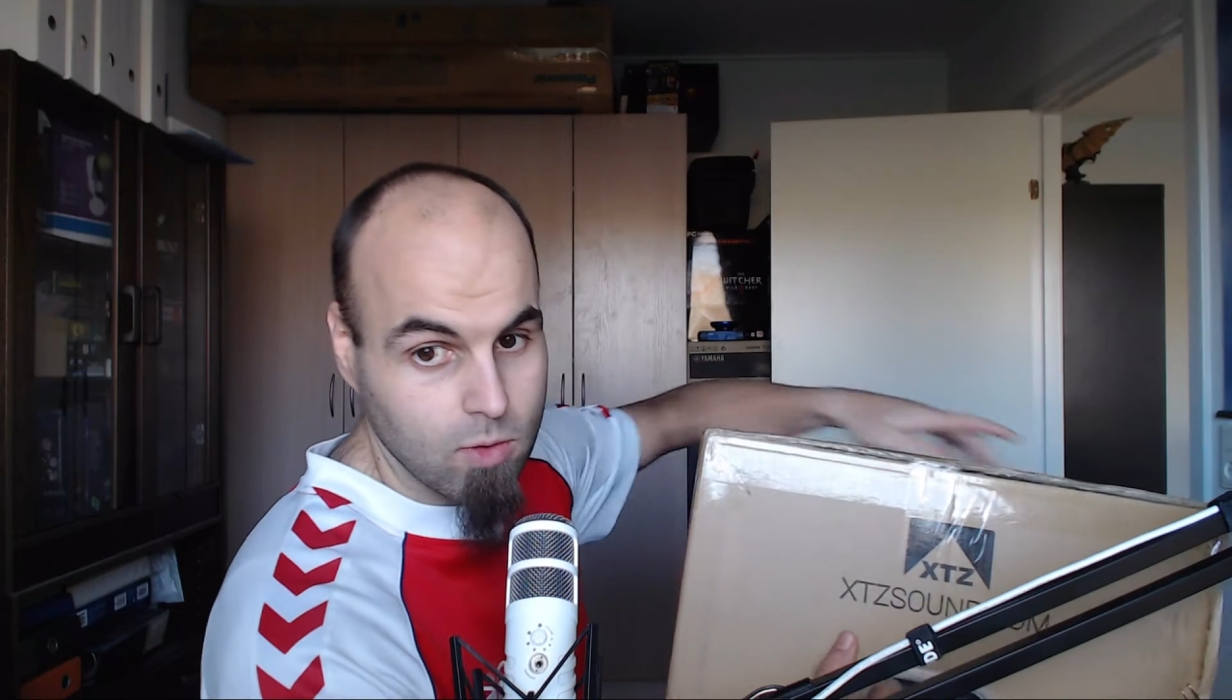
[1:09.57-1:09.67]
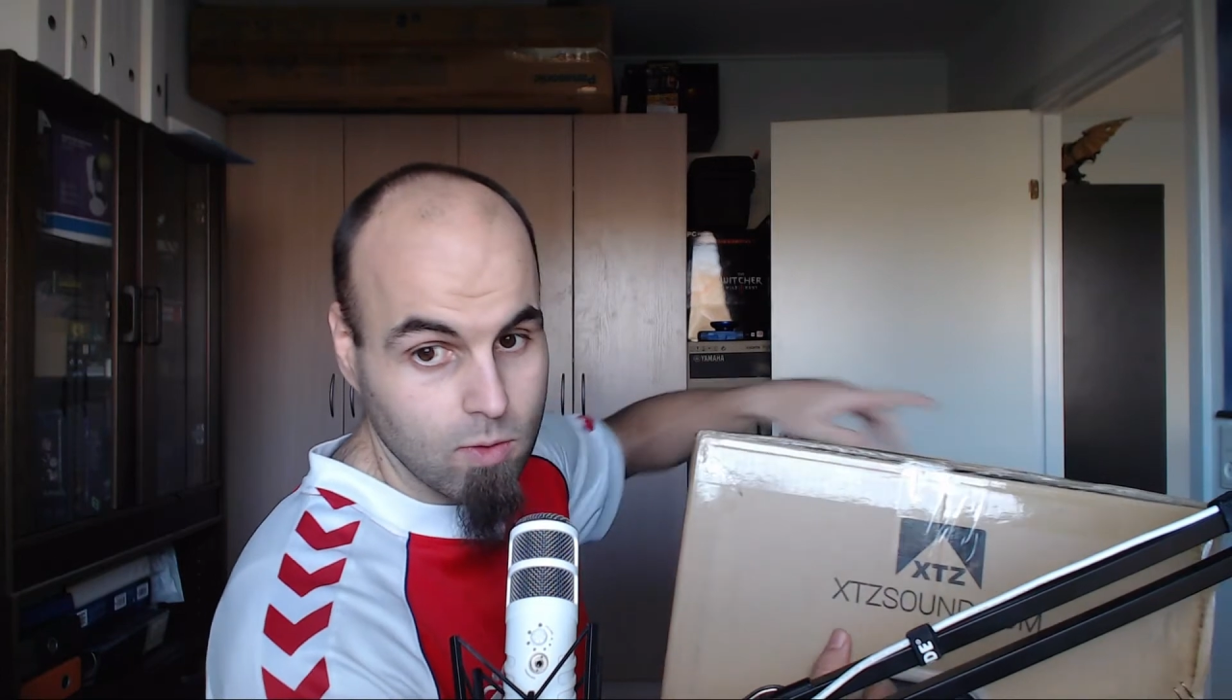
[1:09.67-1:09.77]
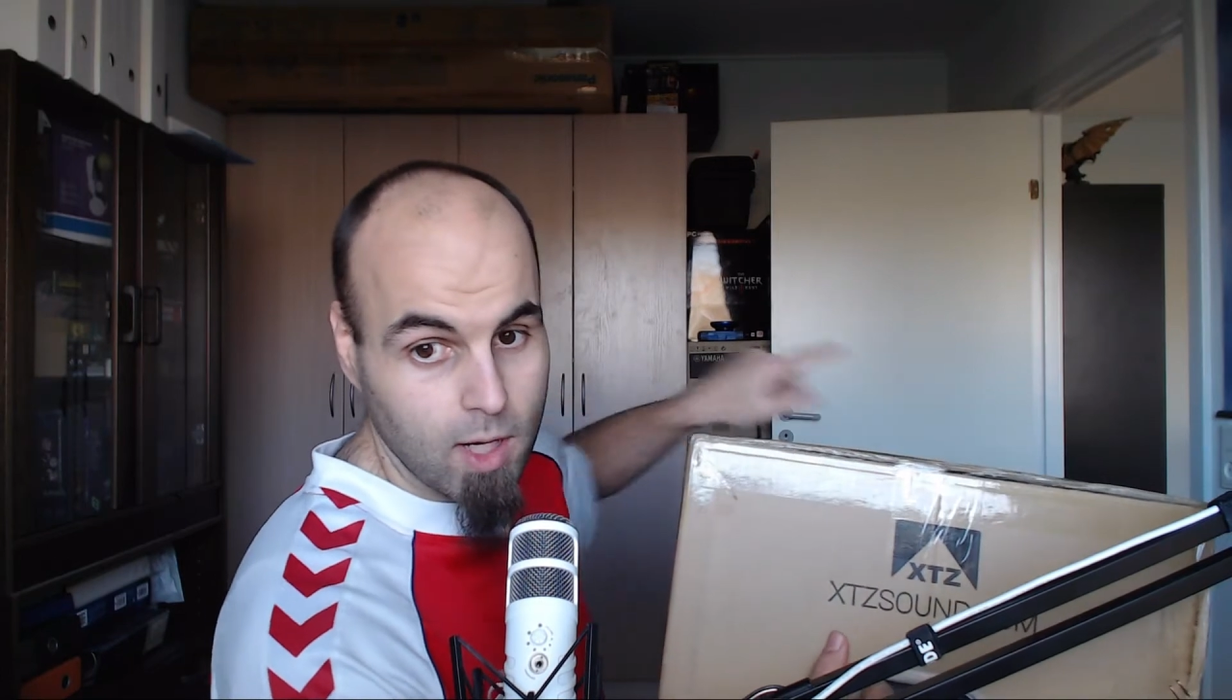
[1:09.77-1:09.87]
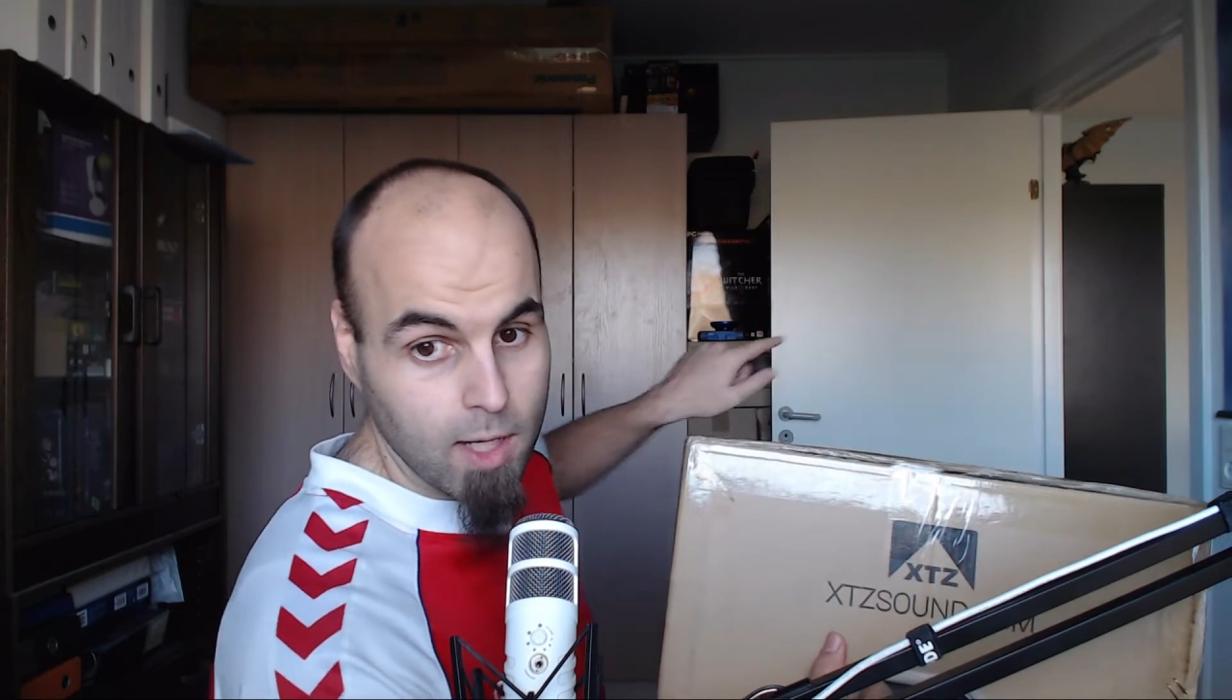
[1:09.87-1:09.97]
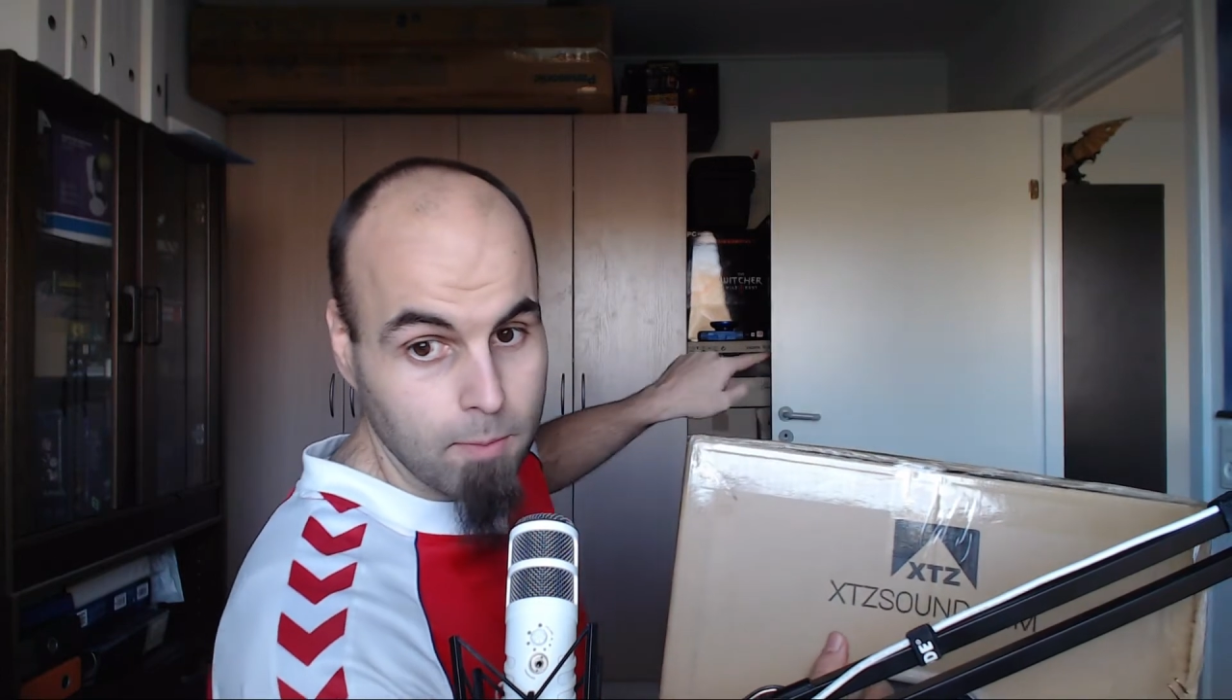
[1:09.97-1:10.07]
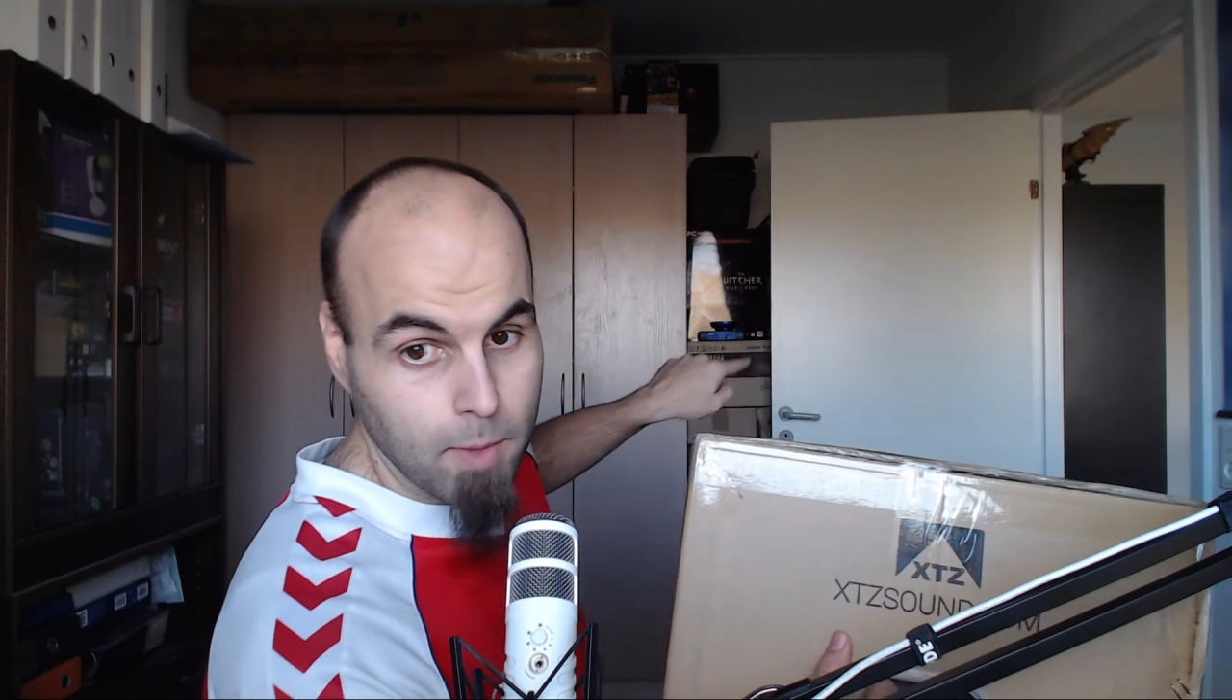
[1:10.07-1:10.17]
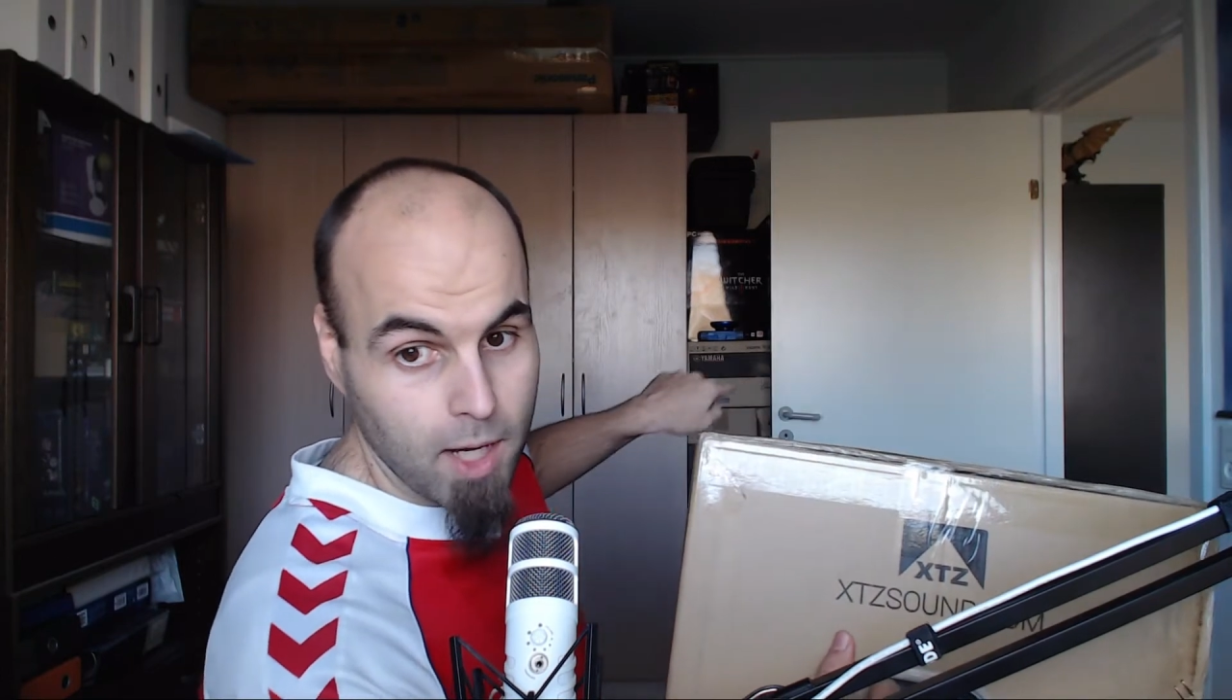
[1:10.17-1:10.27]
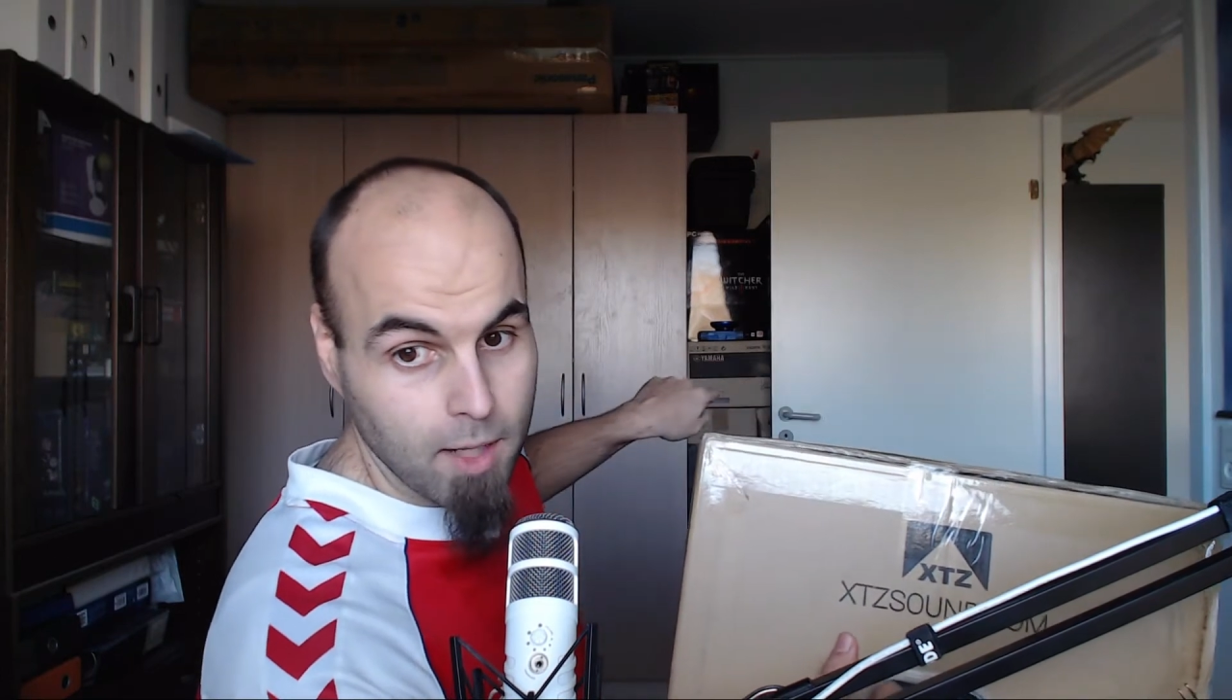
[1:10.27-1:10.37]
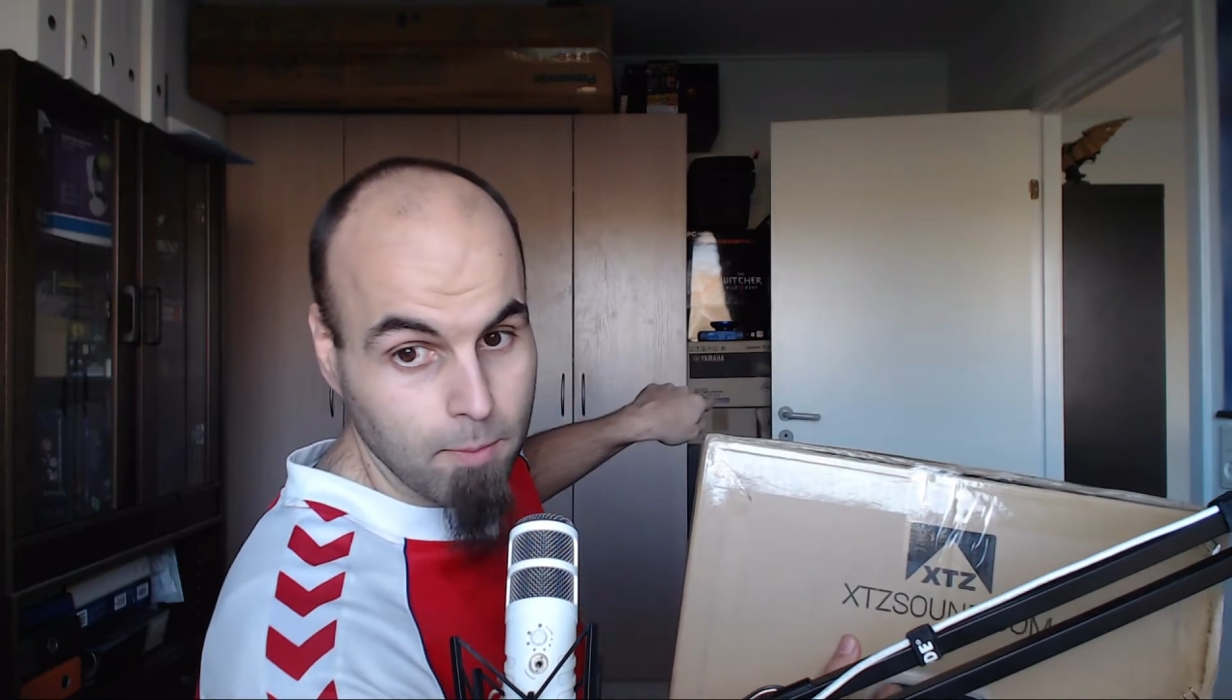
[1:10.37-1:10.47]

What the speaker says: right behind